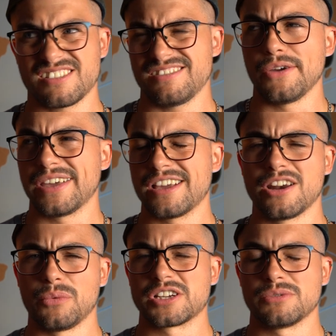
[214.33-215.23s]
Low-key
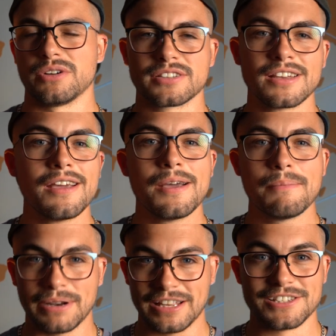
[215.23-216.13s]
kind of wish it was,
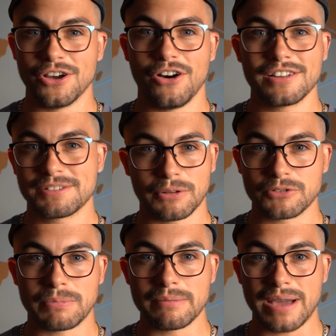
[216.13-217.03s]
but it's not
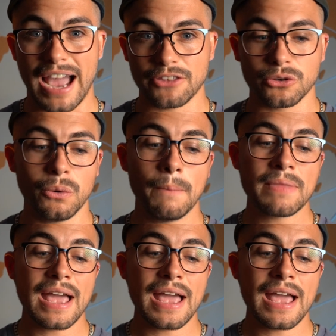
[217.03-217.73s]
sponsored by them at all.